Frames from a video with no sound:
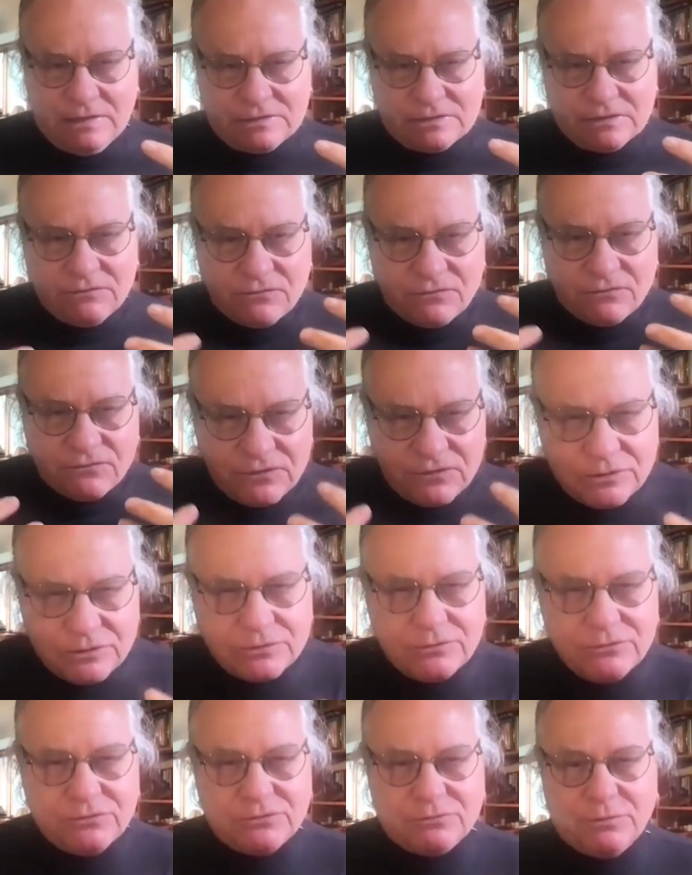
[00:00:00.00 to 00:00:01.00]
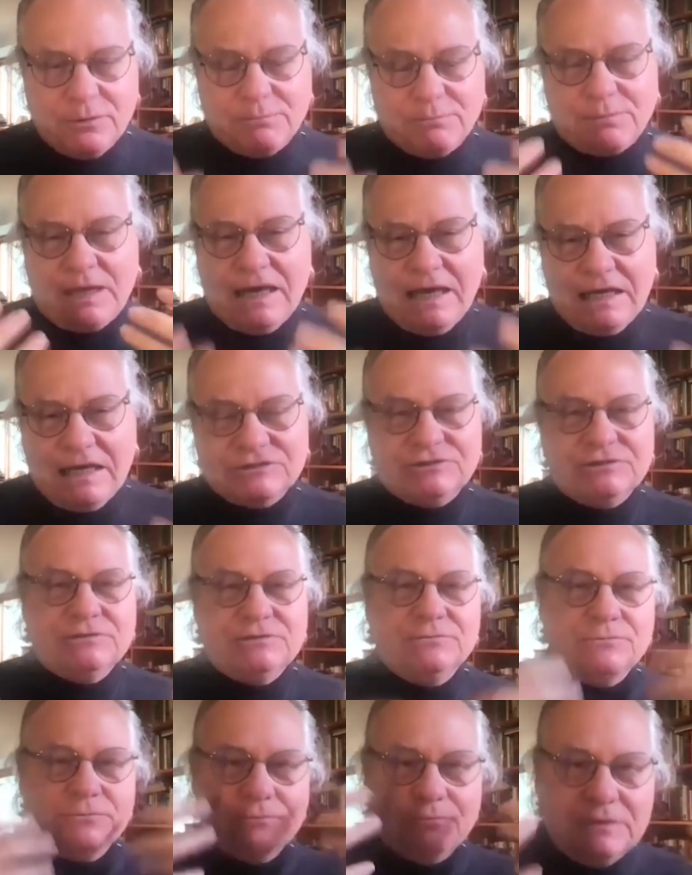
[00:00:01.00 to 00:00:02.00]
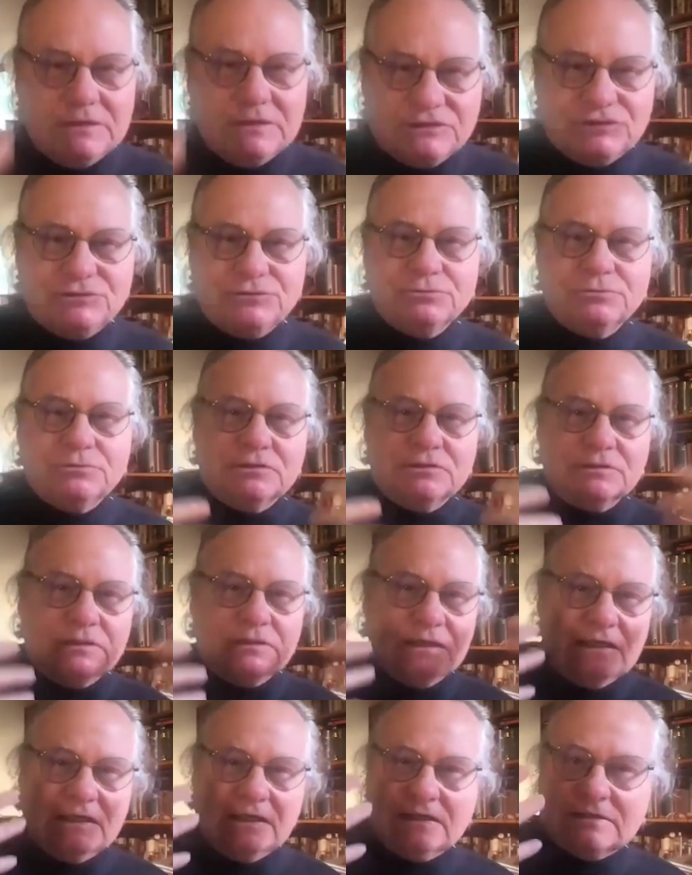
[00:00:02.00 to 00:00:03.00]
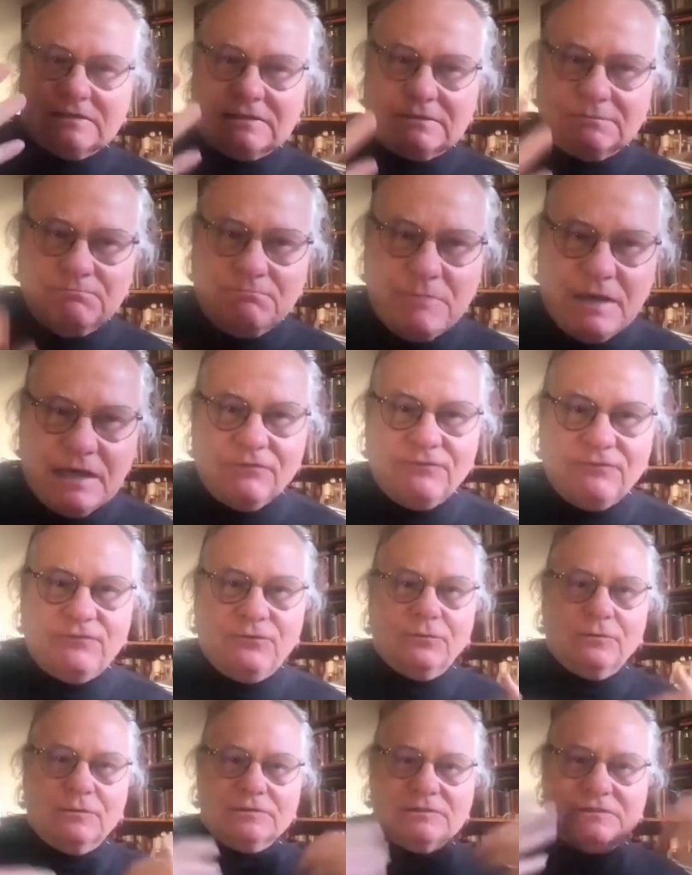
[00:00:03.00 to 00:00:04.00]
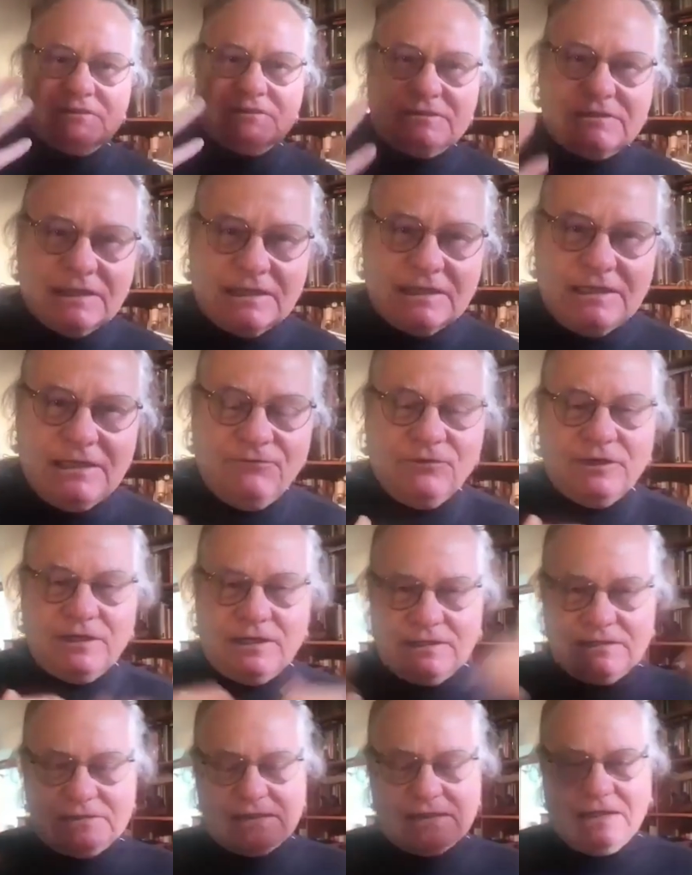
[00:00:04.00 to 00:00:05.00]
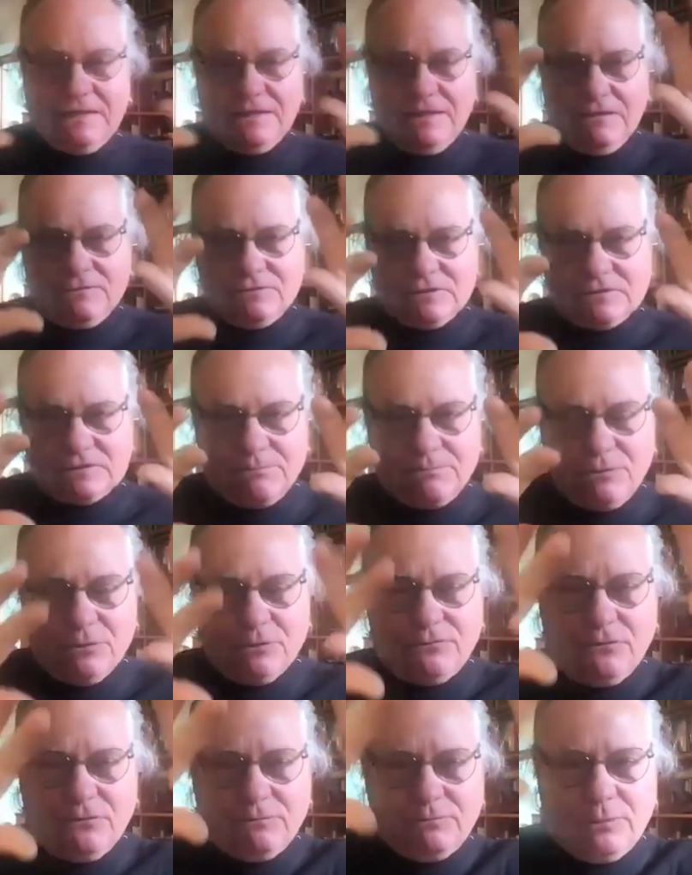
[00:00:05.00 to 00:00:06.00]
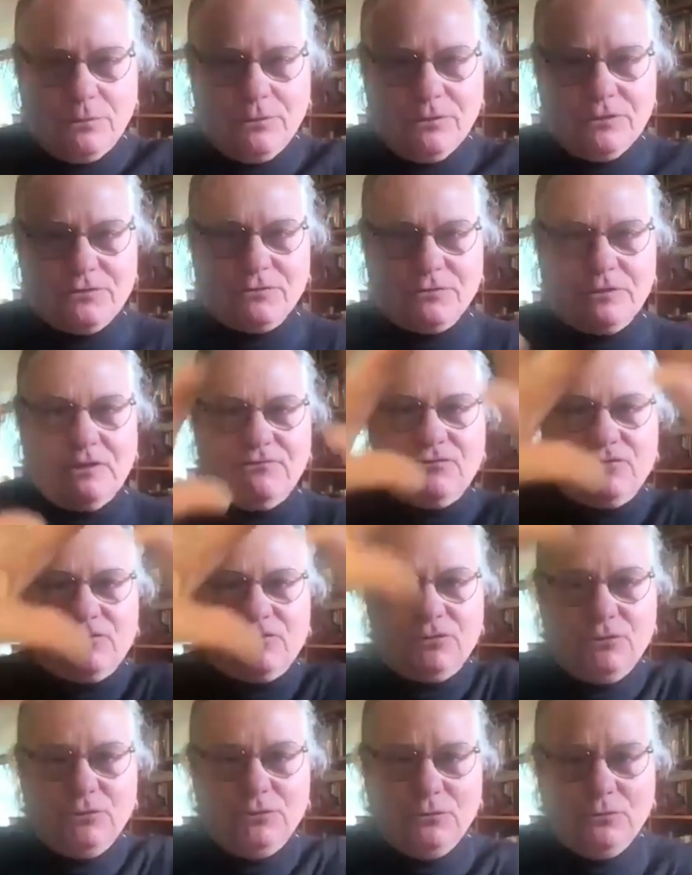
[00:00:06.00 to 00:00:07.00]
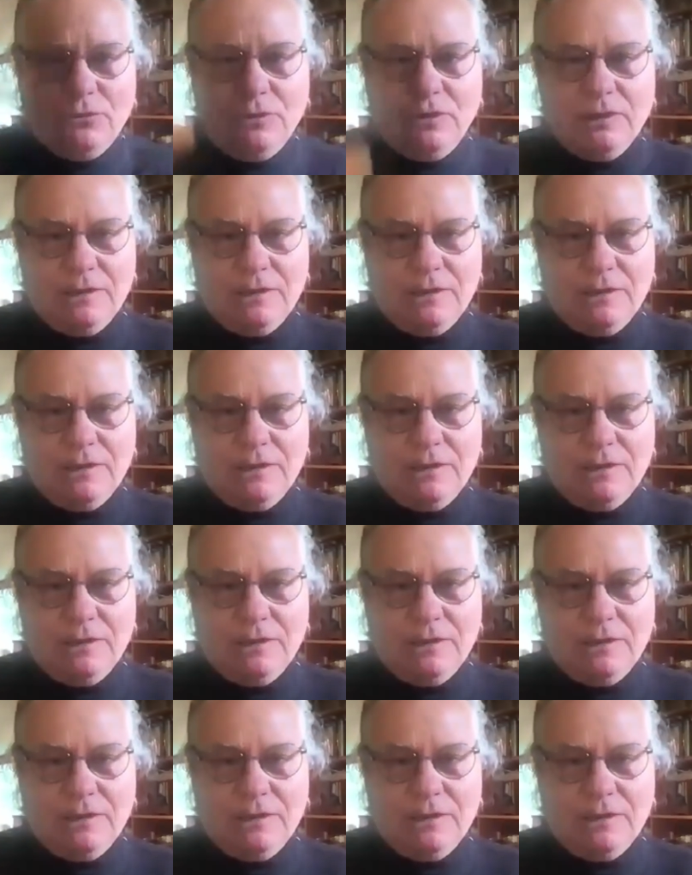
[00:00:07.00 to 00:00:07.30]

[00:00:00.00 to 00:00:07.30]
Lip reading: infused with passion, ritual, metaphors, and significance. And it was just a beautiful portrait of two